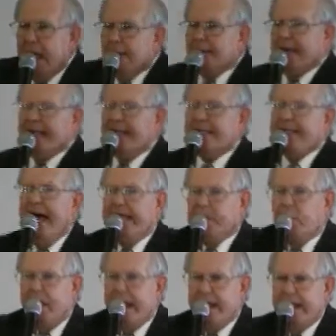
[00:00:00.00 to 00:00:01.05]
But that's not
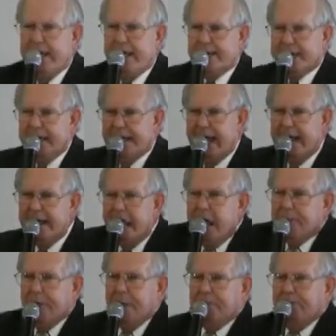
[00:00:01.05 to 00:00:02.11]
the way it is today.
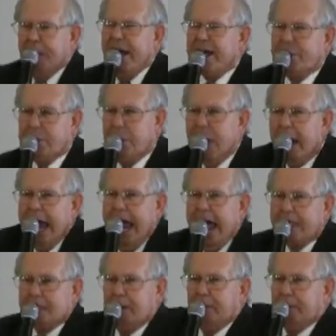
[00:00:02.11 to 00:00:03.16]
The preacher
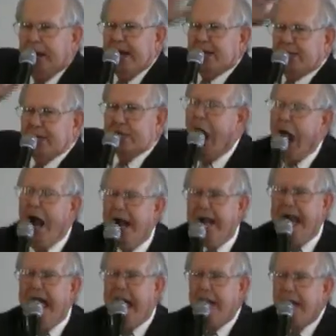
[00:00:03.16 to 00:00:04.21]
has to preach his heart
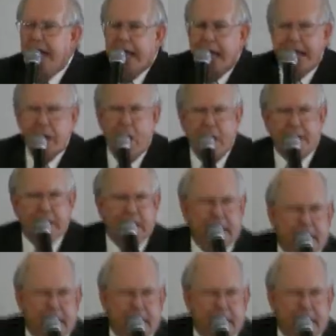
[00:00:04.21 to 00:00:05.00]
out in order